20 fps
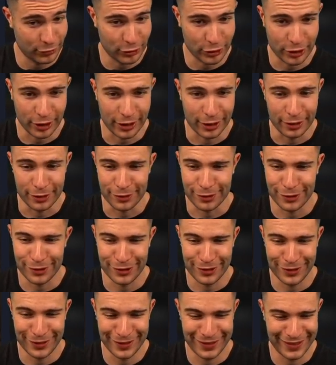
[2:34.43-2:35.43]

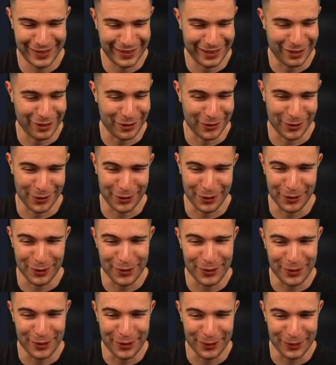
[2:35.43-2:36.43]
Guys, on the good
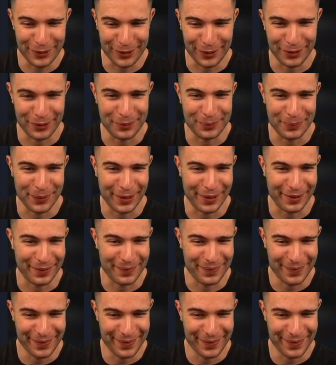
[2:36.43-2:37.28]
cope here.